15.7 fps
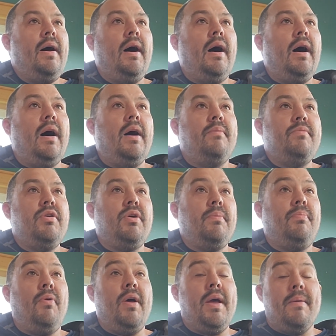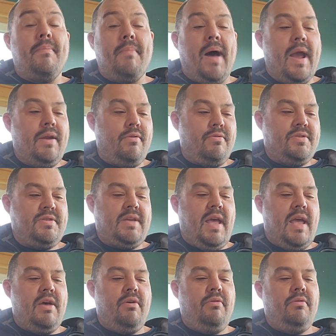a minor
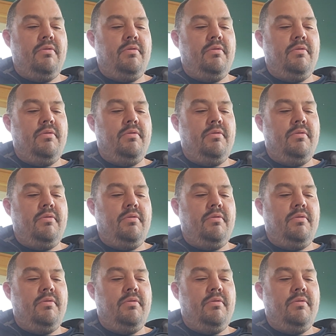scale.